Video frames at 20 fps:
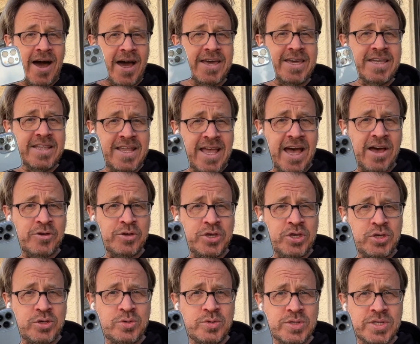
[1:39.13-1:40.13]
I can now
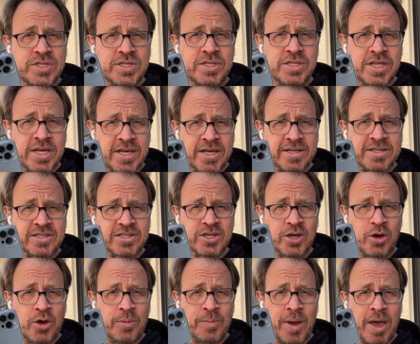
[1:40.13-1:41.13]
use
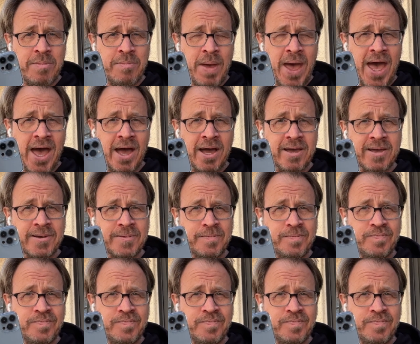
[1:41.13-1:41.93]
this on my Mac